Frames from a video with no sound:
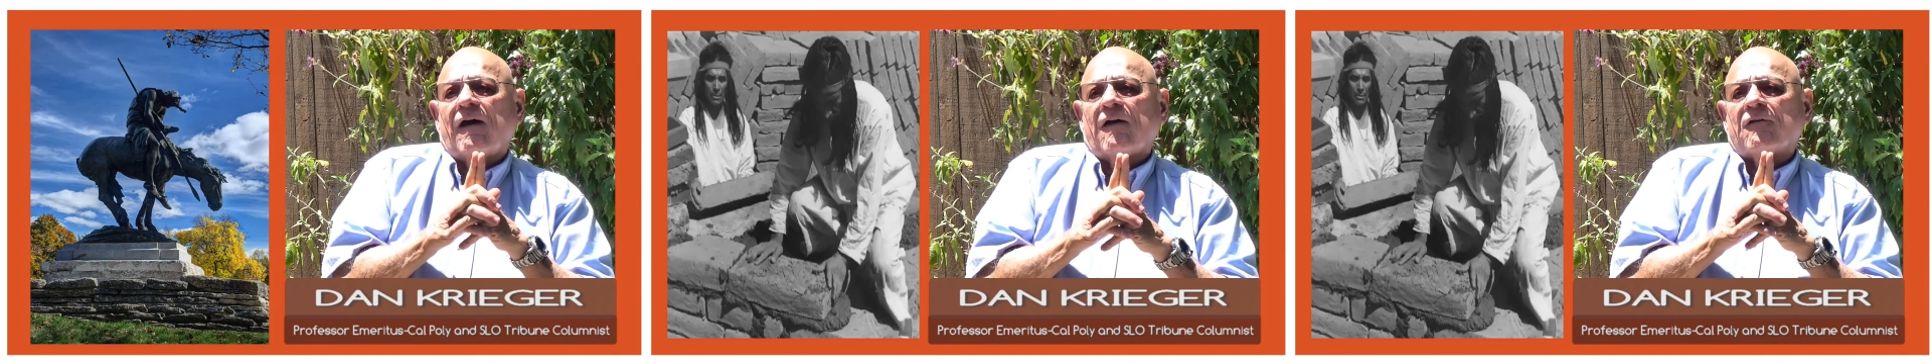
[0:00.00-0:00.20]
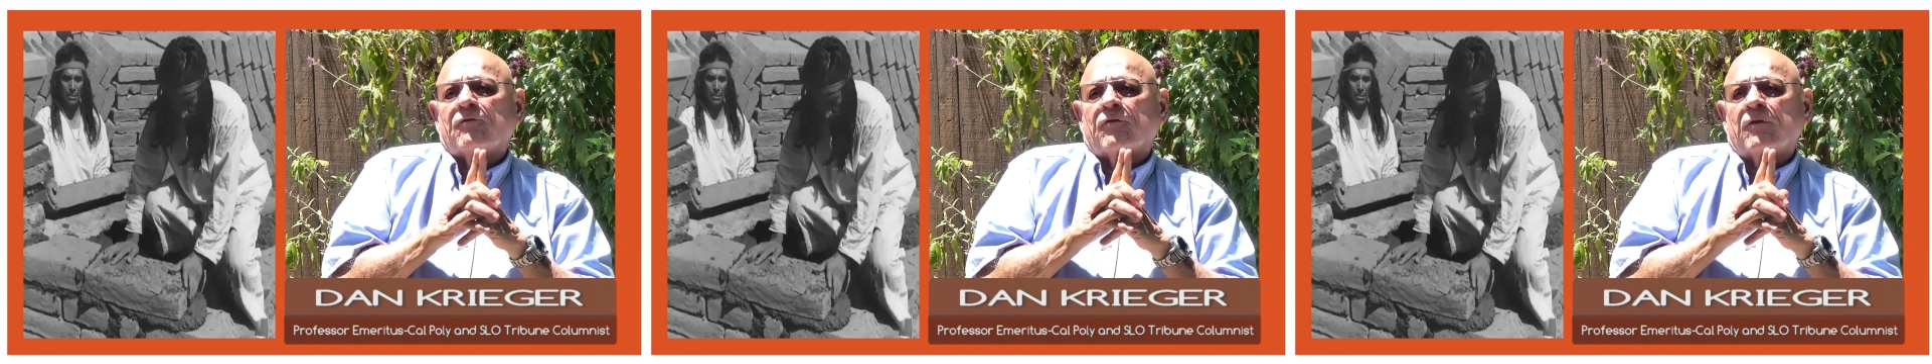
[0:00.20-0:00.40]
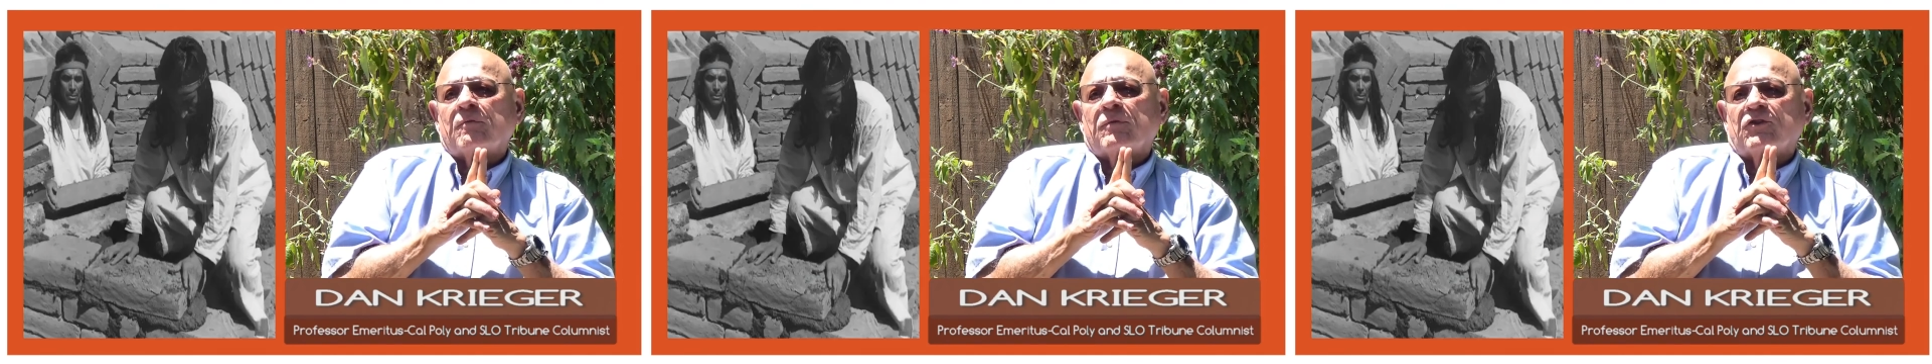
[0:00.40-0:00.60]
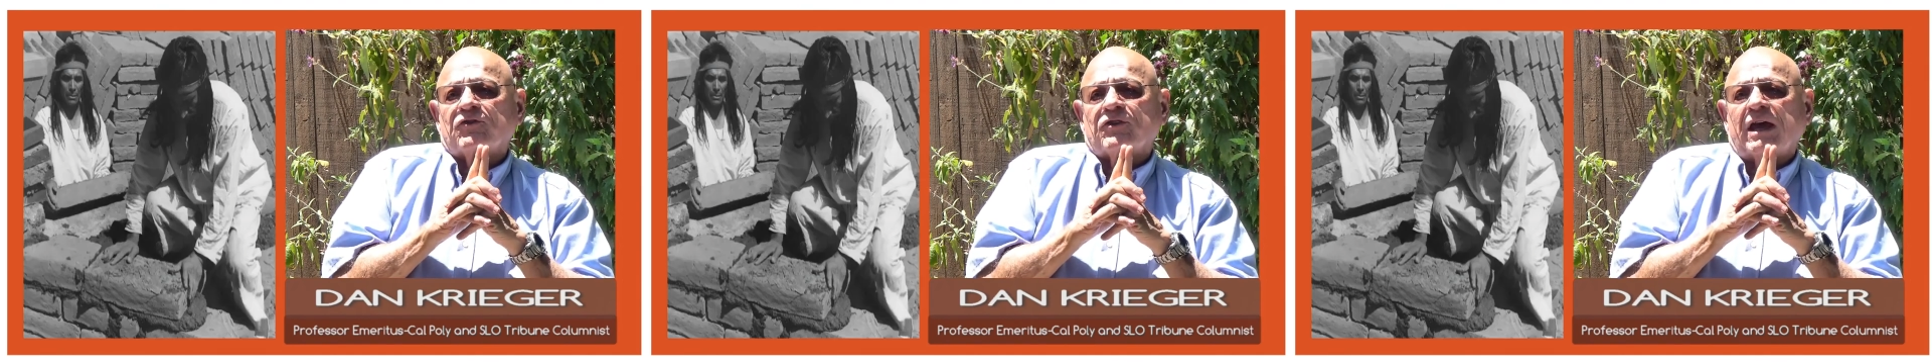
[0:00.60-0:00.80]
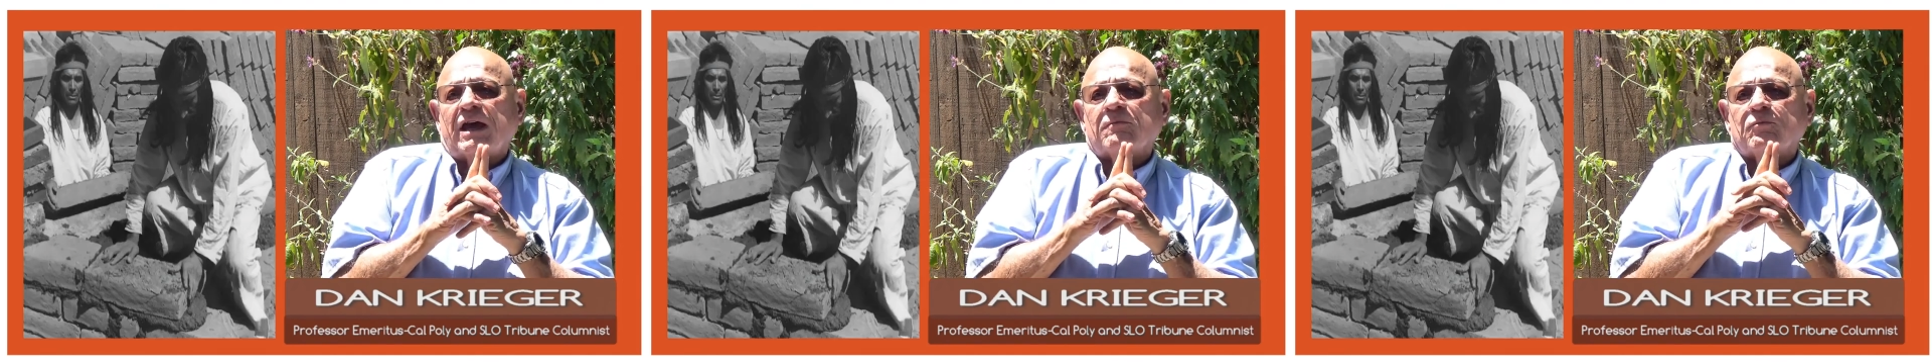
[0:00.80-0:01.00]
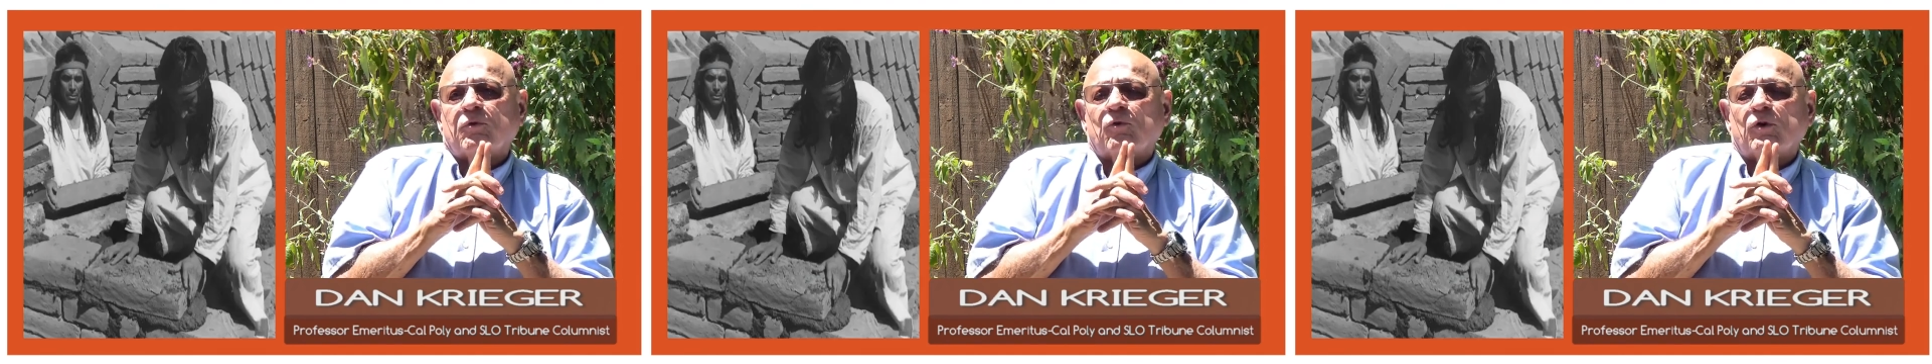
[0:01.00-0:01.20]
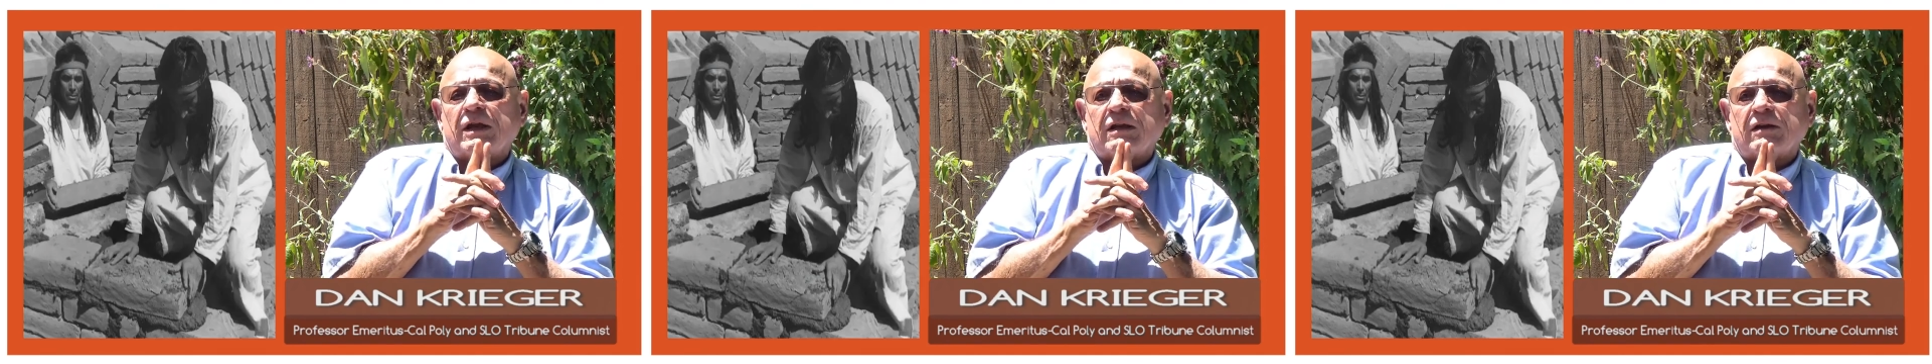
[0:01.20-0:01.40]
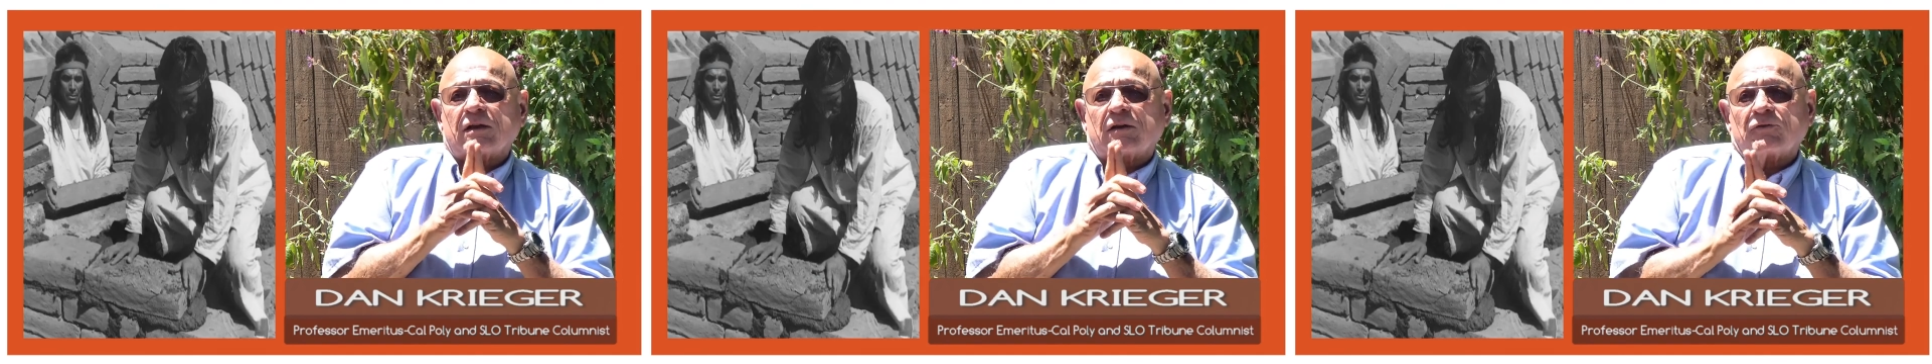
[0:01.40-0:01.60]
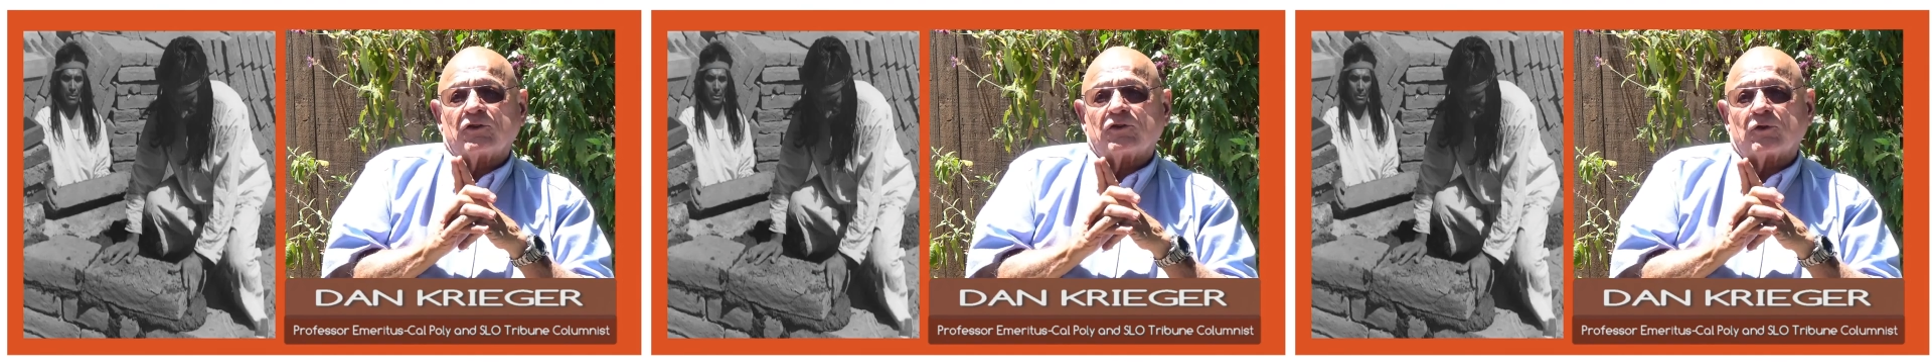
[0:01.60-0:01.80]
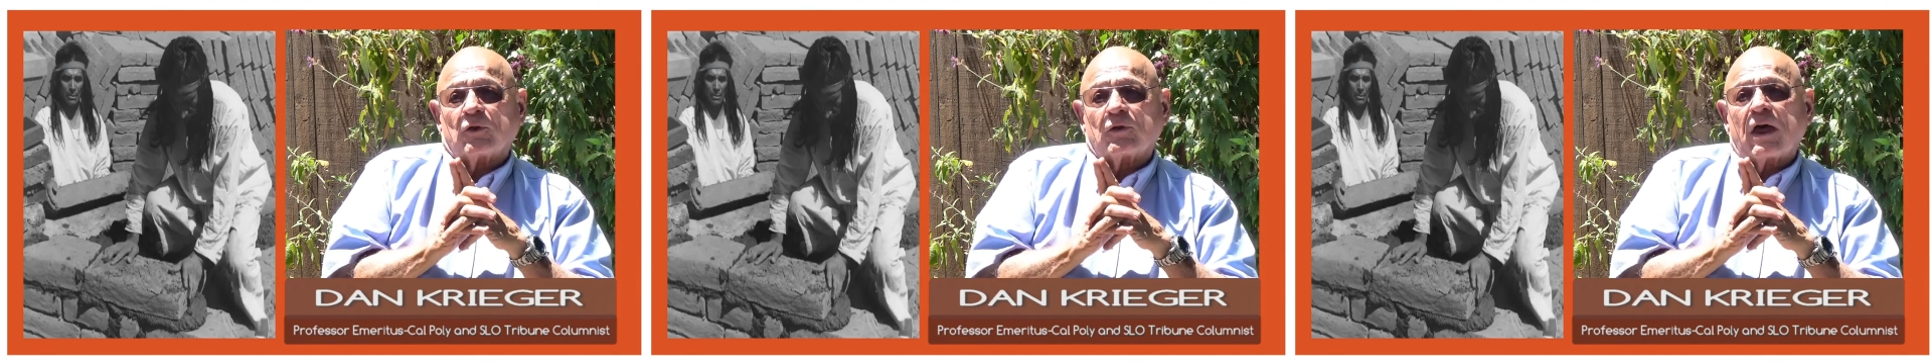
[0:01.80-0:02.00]
from the standpoint of the
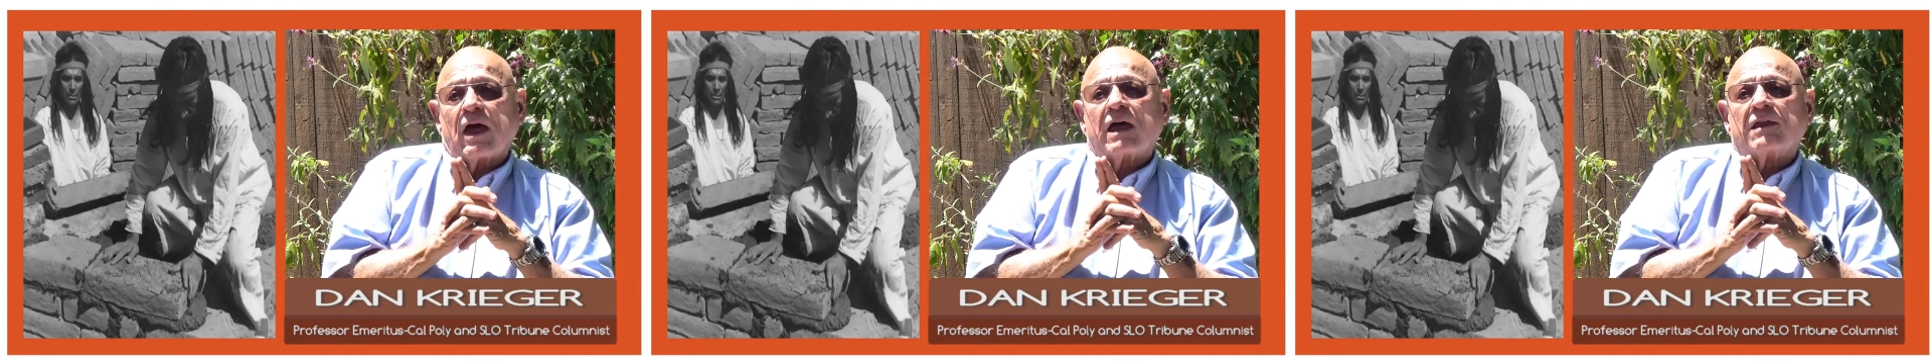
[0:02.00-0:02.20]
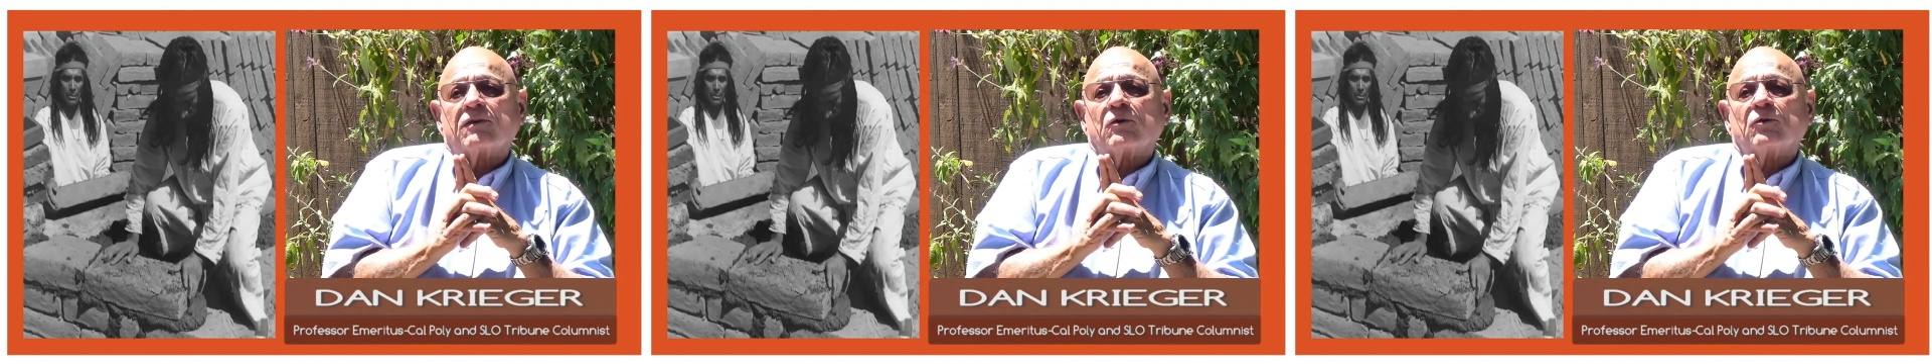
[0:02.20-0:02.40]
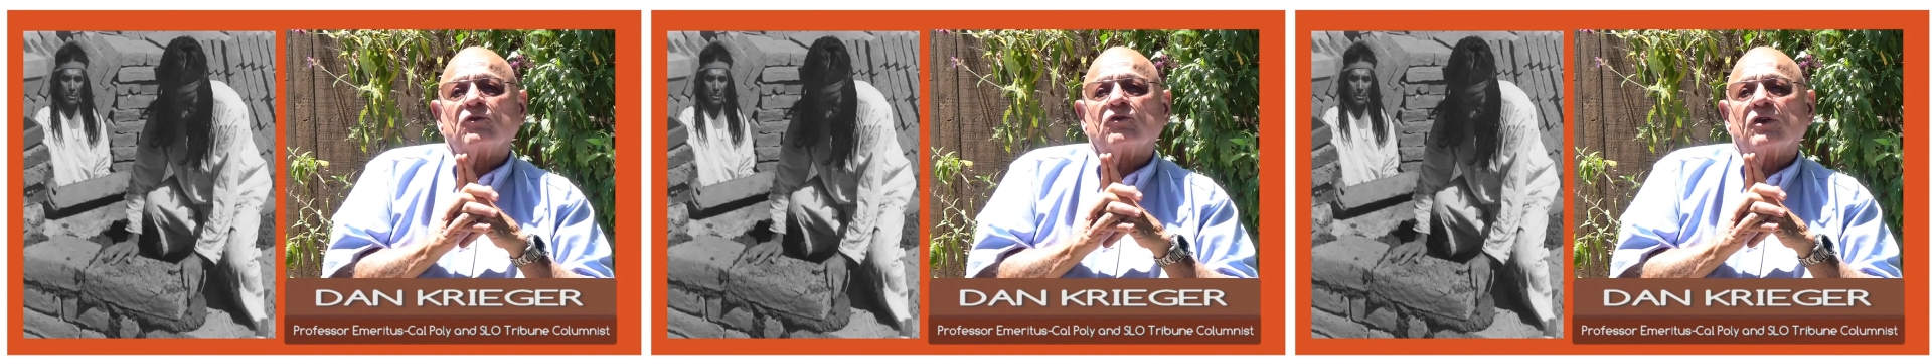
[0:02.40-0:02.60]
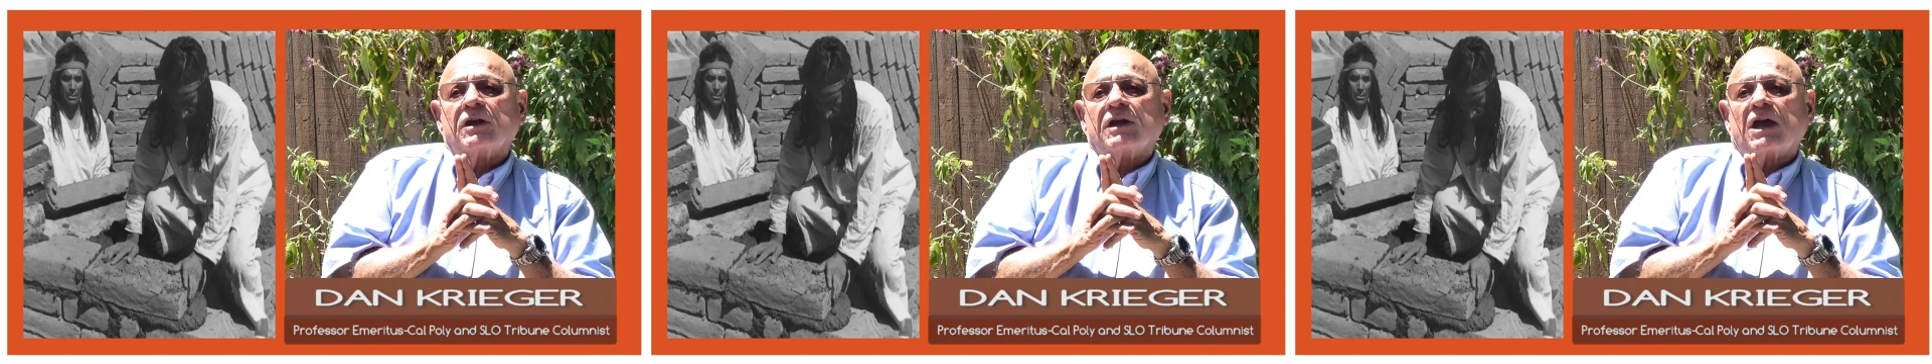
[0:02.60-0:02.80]
soldados